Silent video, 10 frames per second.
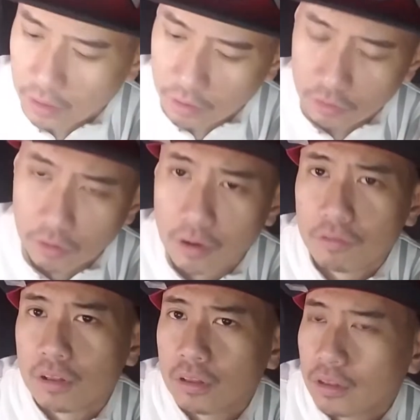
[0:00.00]
I don't know.
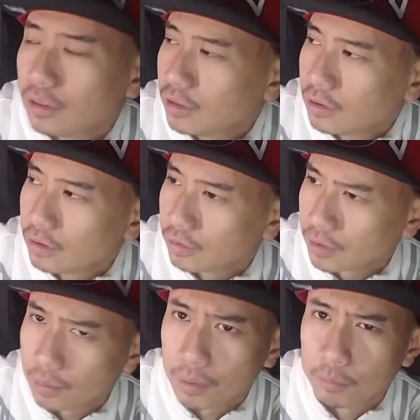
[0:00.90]
Every
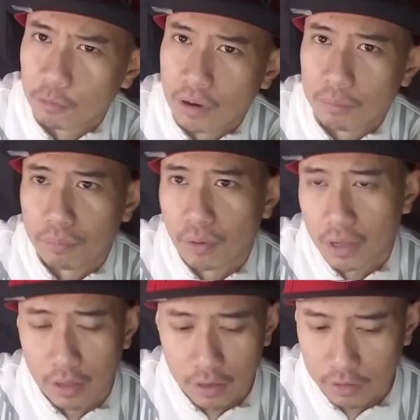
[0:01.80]
time I'm around bright
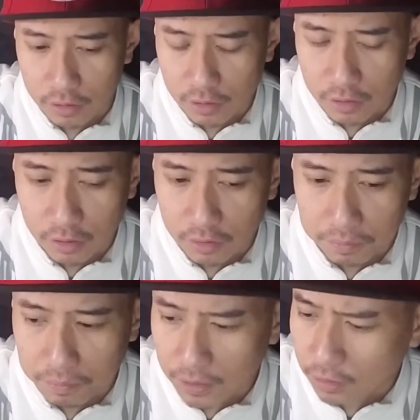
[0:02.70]
lights, it just
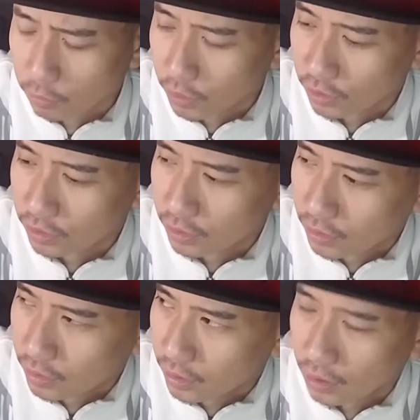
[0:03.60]
makes it worse.
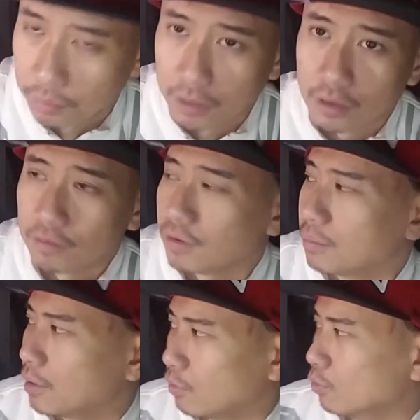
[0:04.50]
I mean, even in
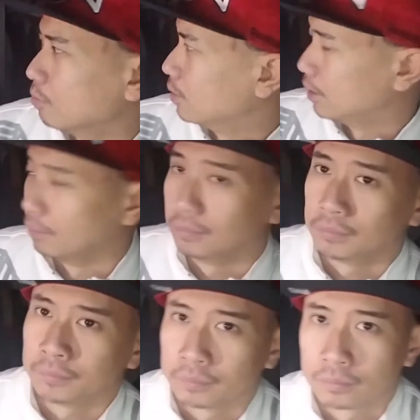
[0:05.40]
my room,
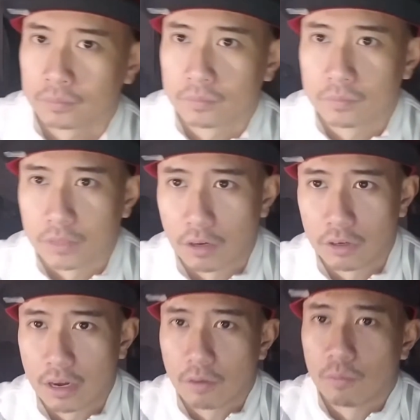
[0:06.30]
I
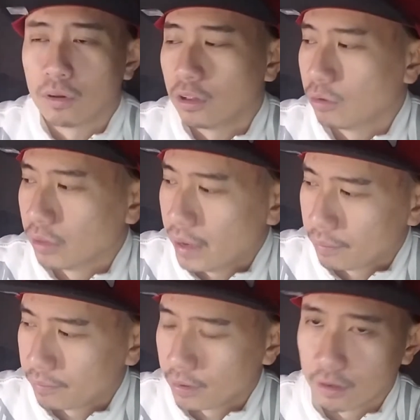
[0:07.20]
only have one little lamp,
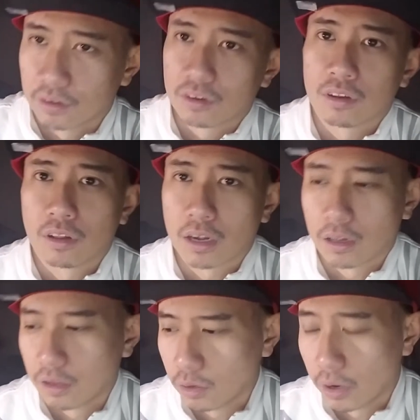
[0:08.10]
and it's just like a
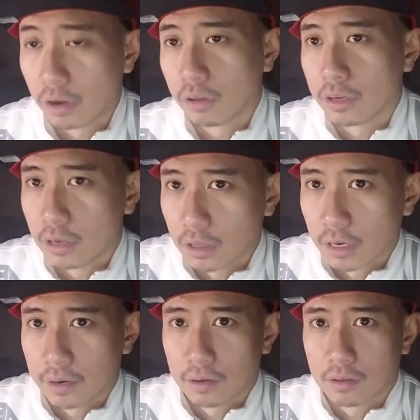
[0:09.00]
little LED
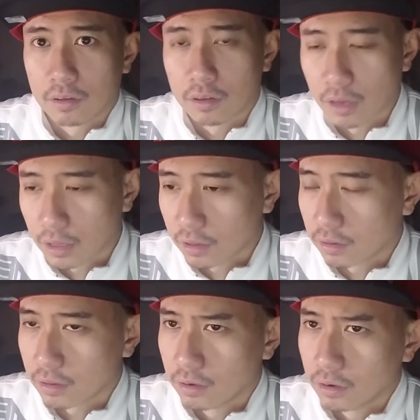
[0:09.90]
light that
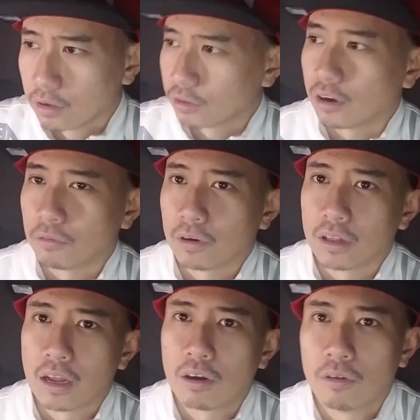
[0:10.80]
is on right
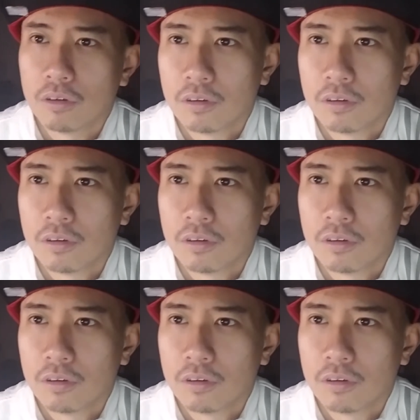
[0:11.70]
now.